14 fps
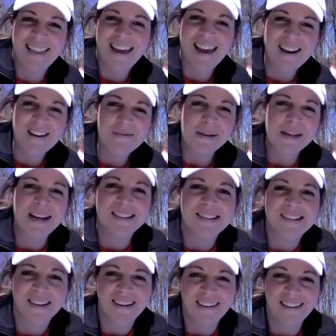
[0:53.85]
they help plants
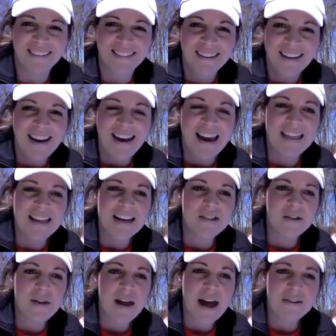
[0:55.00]
grow. And they
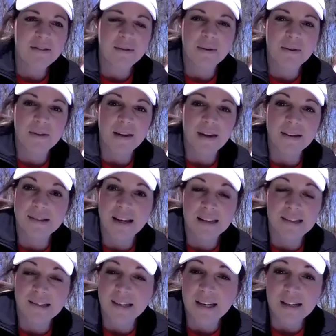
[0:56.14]
do that through things like
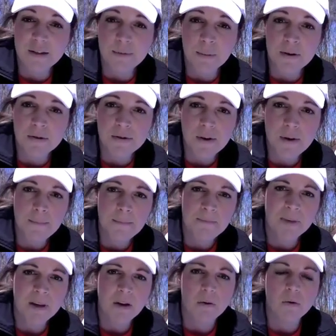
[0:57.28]
seed dispersal
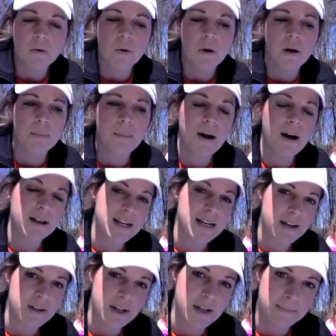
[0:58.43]
or
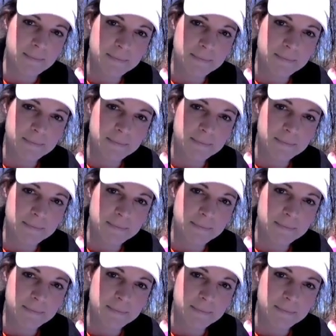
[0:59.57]
pollination.